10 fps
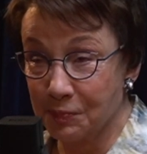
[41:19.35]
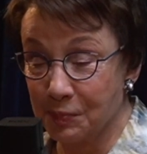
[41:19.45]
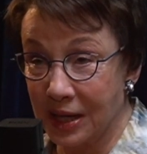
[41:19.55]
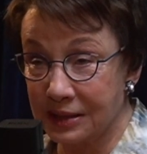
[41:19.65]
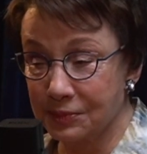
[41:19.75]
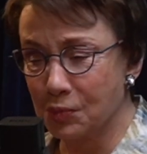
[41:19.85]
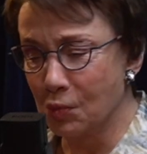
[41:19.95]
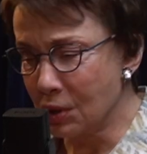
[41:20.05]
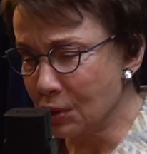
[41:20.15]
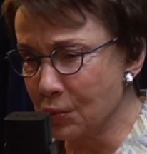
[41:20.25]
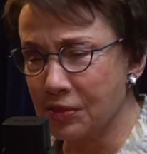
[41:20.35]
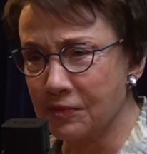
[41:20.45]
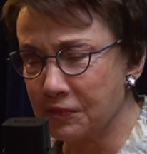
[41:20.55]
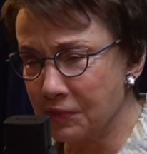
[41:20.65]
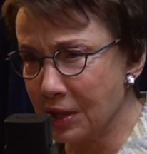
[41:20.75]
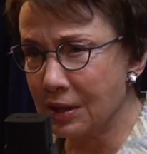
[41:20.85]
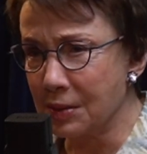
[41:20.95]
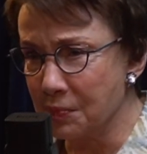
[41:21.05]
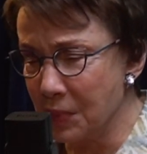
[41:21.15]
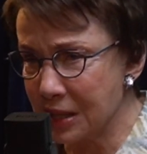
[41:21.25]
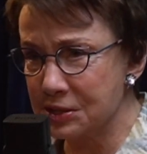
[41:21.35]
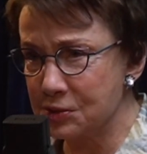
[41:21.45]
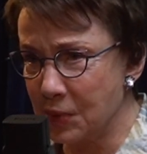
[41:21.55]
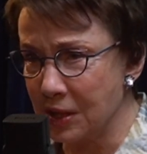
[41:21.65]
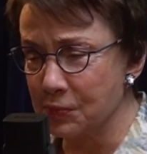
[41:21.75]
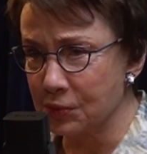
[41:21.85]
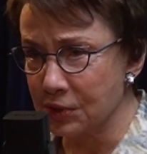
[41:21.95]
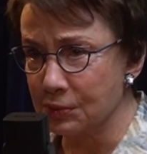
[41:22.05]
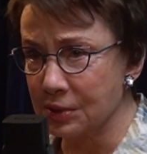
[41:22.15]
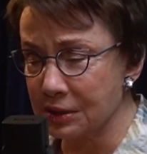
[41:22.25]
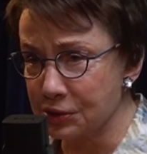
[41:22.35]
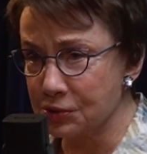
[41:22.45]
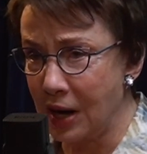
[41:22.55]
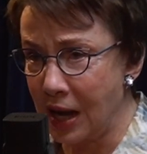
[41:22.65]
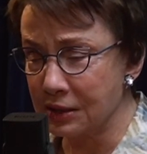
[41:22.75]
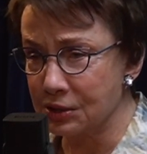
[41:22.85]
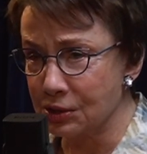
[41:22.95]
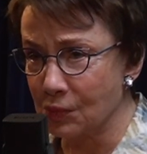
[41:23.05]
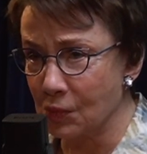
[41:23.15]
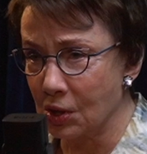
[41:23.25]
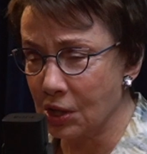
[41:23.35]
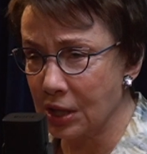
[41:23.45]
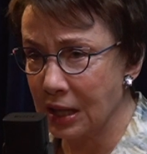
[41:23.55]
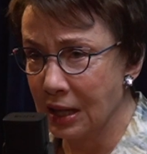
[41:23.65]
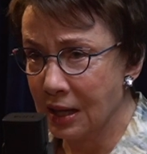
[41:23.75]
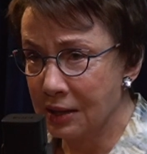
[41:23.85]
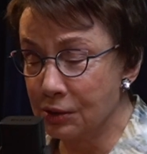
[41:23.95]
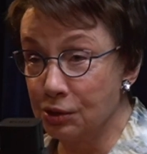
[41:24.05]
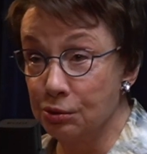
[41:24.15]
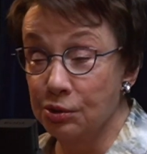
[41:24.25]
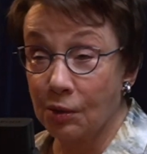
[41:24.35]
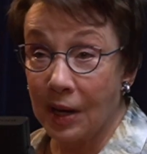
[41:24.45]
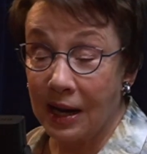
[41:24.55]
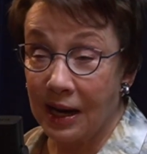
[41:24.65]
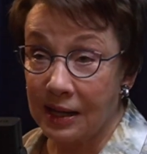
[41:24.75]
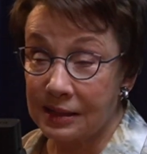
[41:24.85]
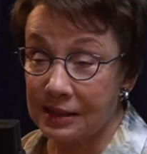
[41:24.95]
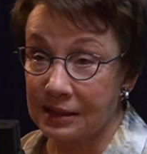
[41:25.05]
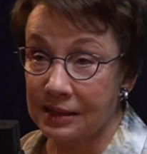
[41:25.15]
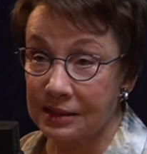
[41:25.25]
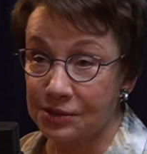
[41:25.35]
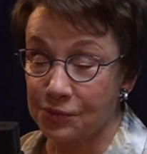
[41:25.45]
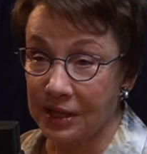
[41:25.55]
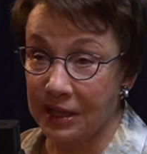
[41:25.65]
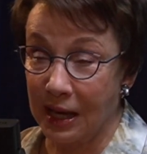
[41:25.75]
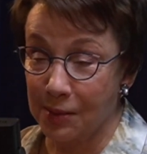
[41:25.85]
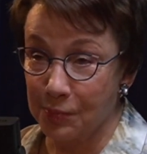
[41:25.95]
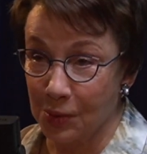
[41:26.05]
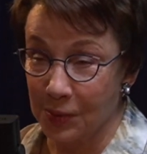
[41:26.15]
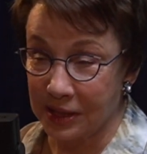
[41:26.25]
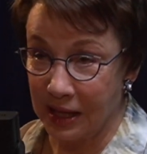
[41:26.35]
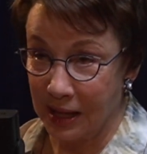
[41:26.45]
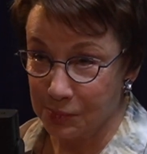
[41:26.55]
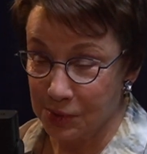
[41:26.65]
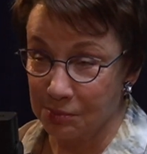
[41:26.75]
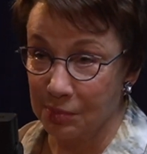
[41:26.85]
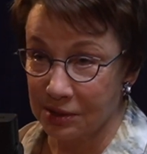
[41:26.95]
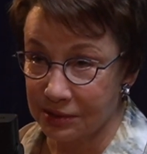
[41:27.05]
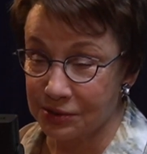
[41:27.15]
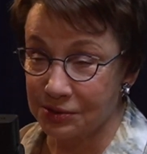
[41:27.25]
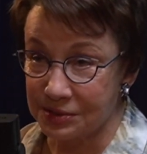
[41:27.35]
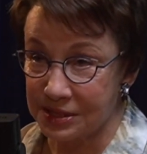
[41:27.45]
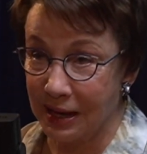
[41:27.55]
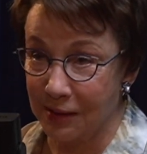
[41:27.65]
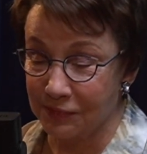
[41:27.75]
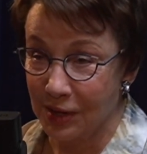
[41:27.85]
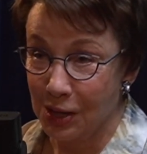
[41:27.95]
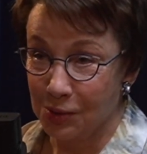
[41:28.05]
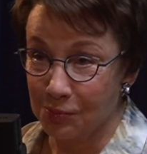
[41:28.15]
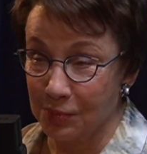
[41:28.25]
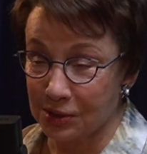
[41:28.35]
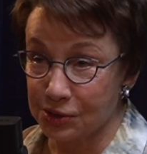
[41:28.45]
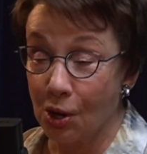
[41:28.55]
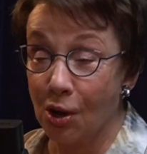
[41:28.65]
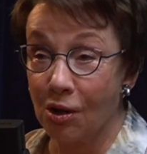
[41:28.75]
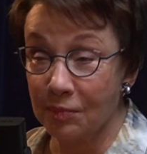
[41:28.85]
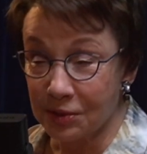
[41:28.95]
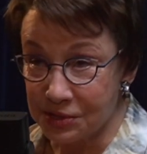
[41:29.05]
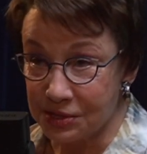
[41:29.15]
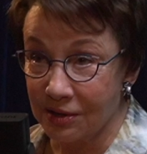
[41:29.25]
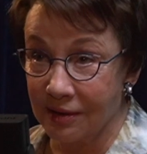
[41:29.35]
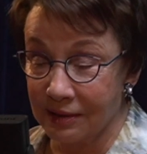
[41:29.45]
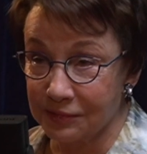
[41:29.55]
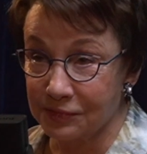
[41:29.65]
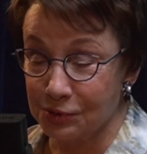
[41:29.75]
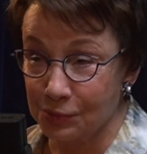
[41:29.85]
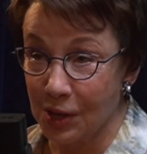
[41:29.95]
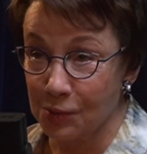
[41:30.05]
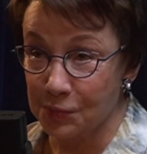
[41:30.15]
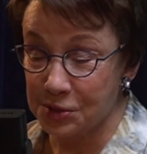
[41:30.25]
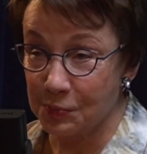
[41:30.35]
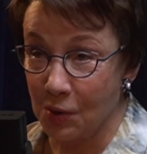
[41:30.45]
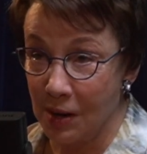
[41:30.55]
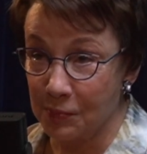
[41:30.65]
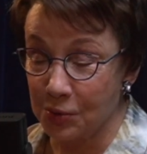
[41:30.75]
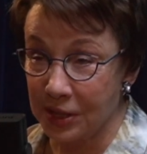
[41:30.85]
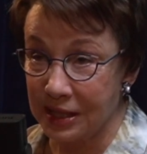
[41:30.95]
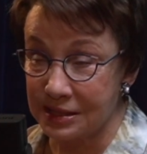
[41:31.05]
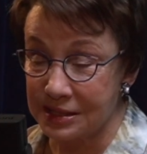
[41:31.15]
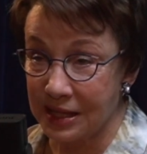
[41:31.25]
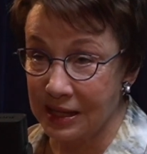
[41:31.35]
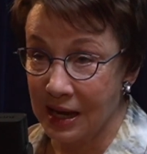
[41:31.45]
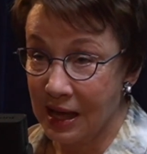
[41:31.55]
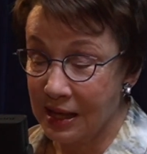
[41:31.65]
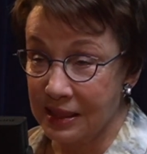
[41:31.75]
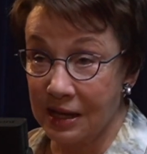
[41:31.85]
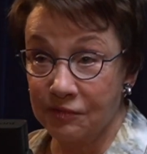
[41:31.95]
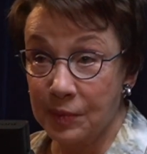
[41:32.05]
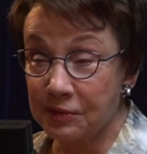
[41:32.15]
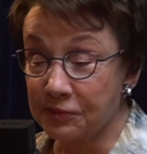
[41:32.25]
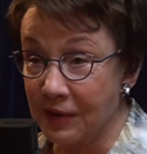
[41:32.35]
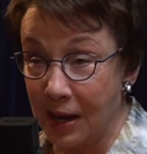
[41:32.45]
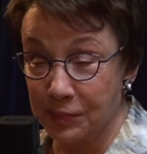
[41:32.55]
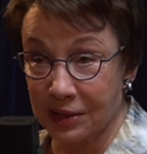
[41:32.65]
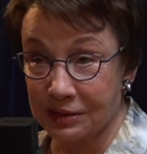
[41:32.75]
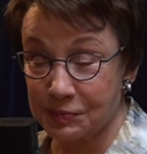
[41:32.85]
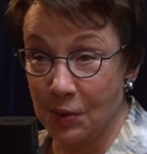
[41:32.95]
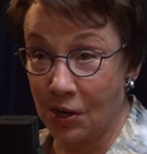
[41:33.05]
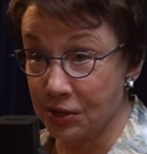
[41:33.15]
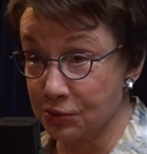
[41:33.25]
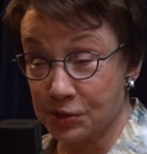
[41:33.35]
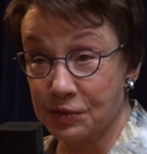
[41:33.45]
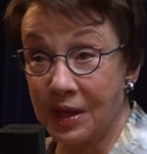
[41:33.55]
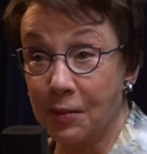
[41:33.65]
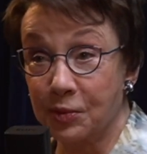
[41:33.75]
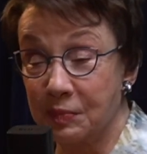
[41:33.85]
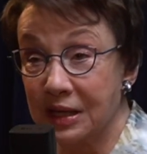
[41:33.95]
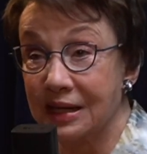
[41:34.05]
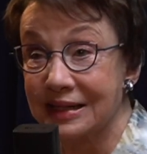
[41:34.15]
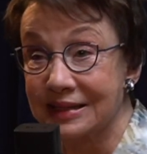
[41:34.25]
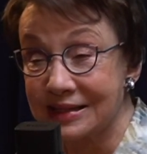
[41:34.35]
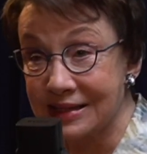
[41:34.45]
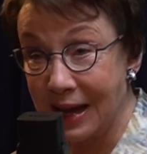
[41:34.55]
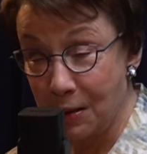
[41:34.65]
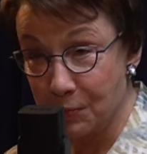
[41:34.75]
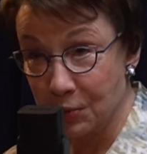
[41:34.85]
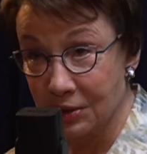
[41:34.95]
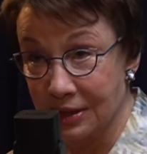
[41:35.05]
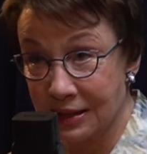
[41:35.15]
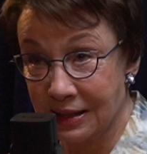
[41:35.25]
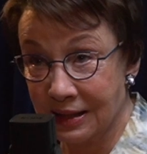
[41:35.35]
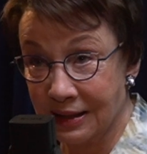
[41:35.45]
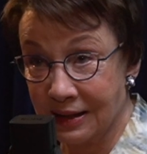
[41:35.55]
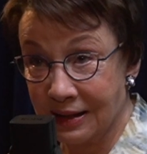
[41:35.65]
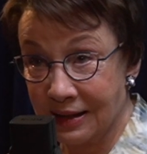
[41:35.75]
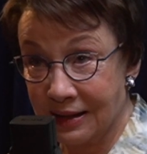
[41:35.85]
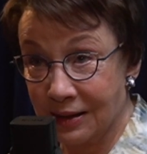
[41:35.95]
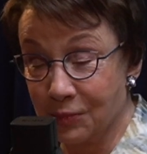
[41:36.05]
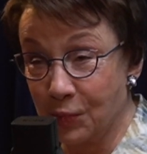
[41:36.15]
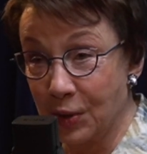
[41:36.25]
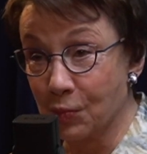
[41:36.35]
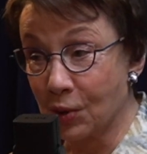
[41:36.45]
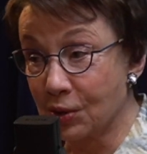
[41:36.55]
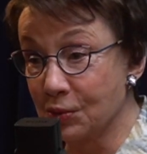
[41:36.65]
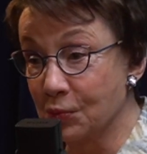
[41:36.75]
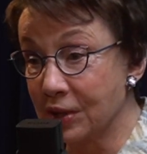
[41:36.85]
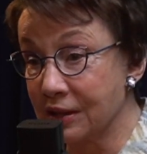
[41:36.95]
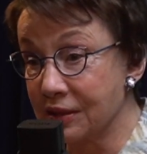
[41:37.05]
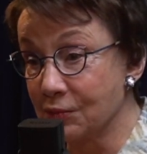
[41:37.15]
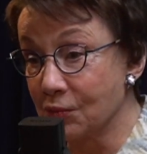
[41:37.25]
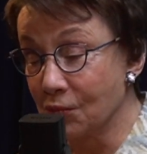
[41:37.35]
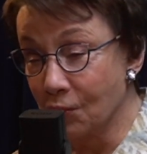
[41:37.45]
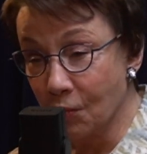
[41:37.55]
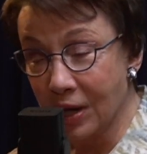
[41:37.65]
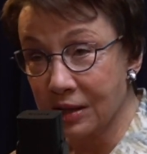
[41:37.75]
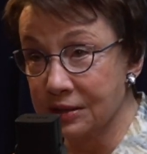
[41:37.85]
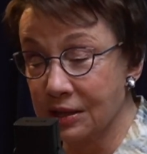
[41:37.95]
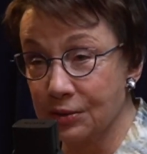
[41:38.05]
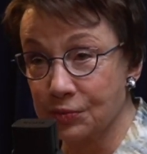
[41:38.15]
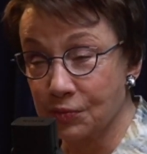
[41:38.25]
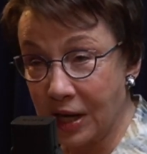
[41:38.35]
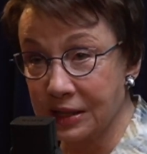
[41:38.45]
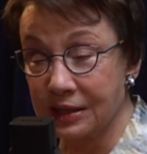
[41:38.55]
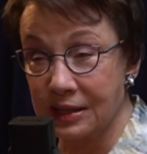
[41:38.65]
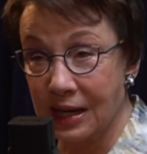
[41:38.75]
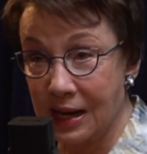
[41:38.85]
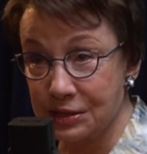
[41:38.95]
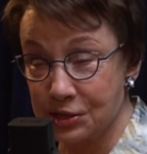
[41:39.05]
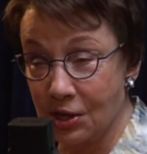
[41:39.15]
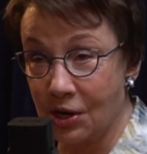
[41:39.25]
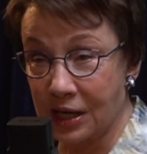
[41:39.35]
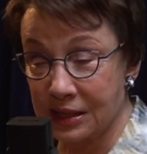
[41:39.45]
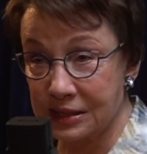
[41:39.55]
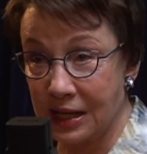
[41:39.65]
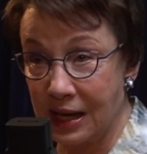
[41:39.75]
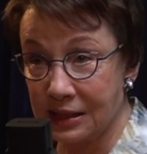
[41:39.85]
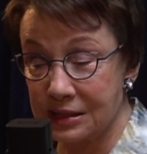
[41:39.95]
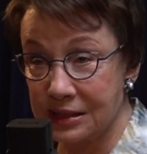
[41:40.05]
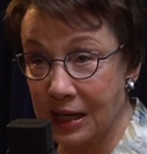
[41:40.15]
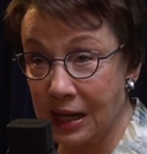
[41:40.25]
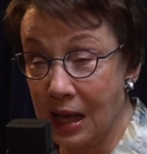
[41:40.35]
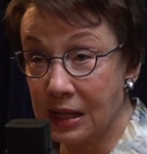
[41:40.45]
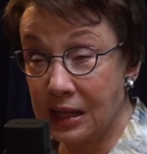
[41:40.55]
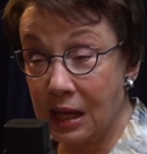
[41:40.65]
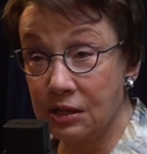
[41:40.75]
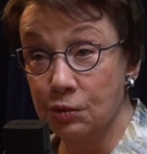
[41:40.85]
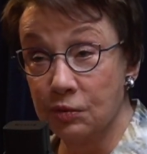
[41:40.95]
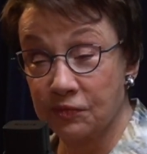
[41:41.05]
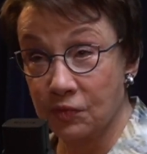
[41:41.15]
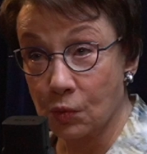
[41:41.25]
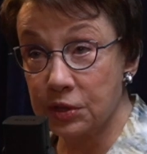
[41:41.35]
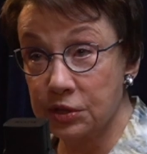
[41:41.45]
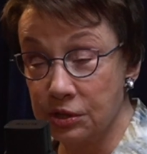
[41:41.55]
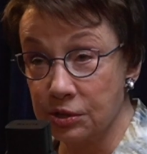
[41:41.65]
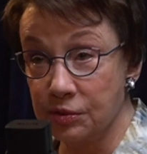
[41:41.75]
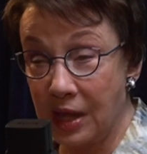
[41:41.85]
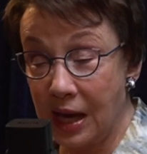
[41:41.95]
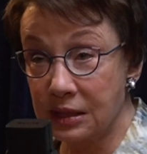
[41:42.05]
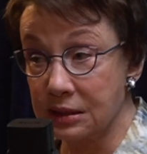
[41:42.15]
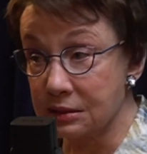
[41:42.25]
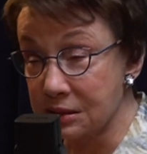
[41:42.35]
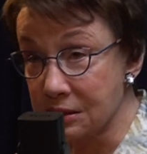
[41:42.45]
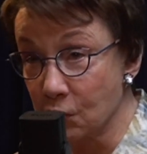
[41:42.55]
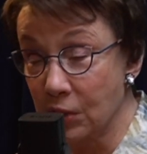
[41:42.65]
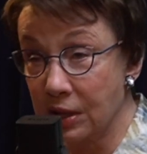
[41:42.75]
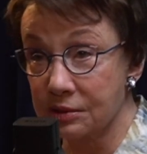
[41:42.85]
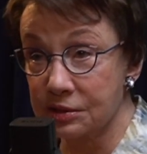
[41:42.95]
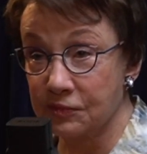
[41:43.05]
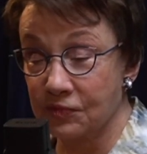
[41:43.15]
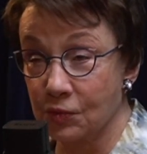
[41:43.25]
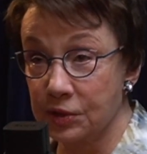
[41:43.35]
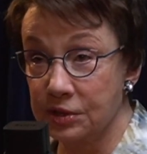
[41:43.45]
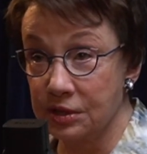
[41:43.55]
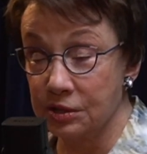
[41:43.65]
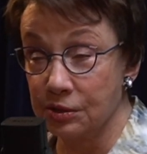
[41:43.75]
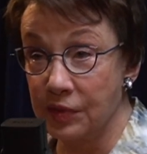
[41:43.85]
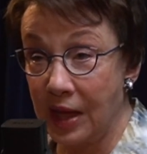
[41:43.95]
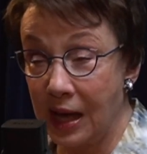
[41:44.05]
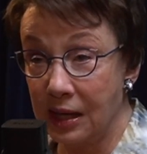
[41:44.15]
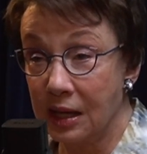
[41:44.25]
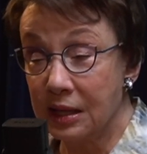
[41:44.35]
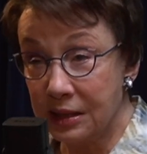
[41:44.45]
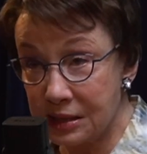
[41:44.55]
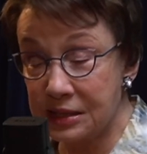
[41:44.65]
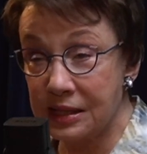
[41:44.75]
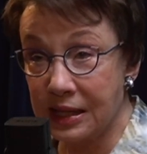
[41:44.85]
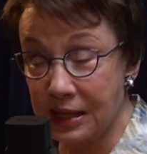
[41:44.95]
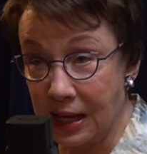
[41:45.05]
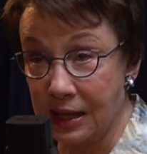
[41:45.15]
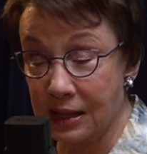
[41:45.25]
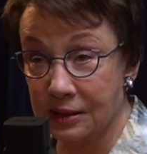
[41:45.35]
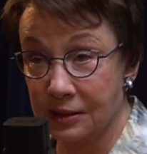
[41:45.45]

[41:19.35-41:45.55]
But work with the very best people you can attract to your work. I think that Campo and Camden Builders have built almost all of New Hope's properties, and they've been a fabulous partner. So that would be an example. Mm-hmm. We work with well-known, recognized architects, and can you afford to do that? Can someone else afford to do that? Yes, they can.